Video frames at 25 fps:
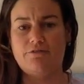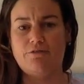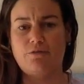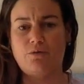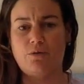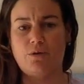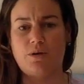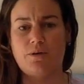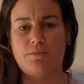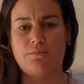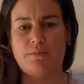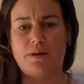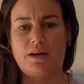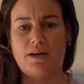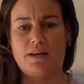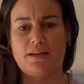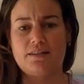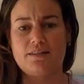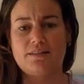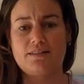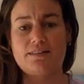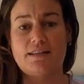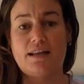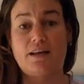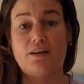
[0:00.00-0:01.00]
for my
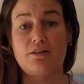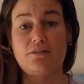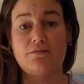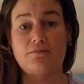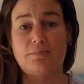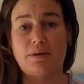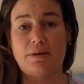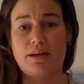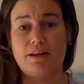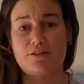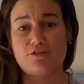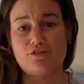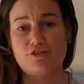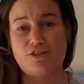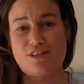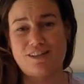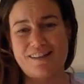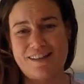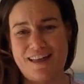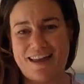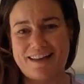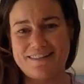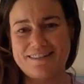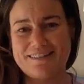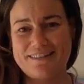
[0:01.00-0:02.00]
cell biology
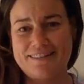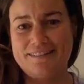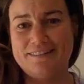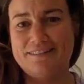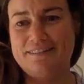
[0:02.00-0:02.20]
class.